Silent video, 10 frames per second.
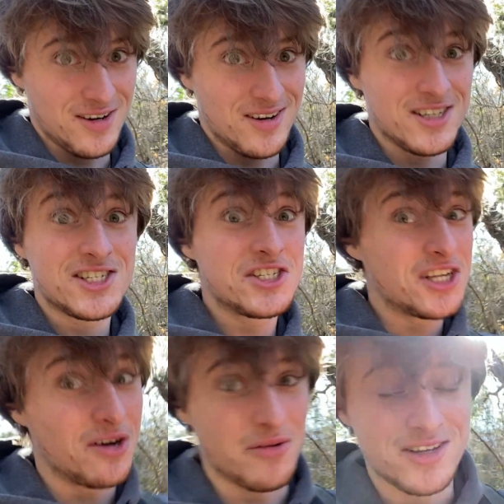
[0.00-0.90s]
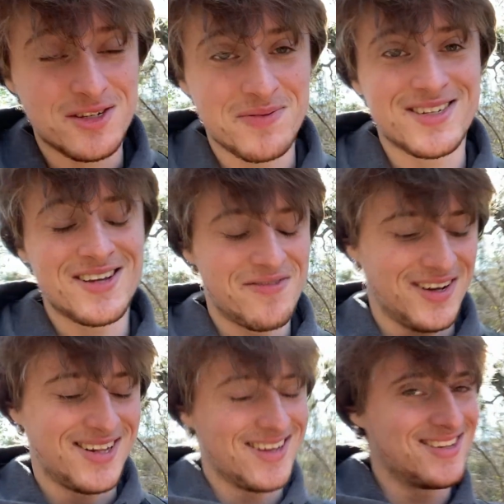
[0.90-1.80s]
a siderid
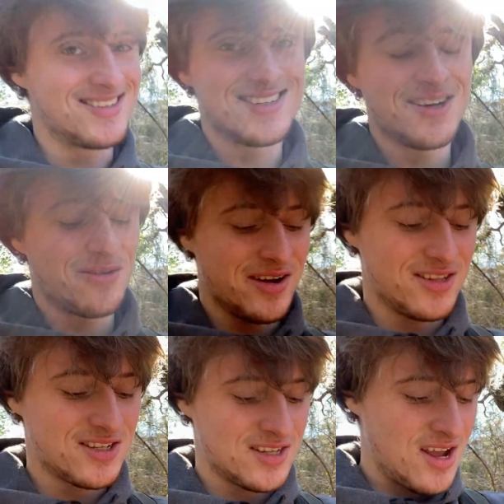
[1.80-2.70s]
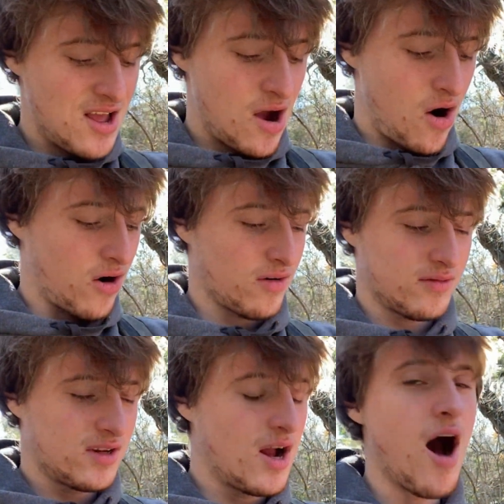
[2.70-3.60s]
specifically, and siderids are
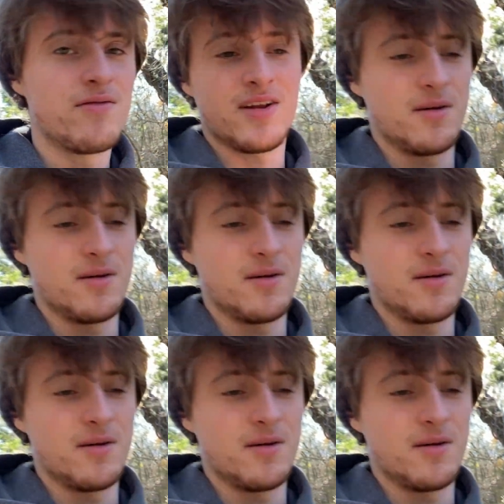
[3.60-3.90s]
coveted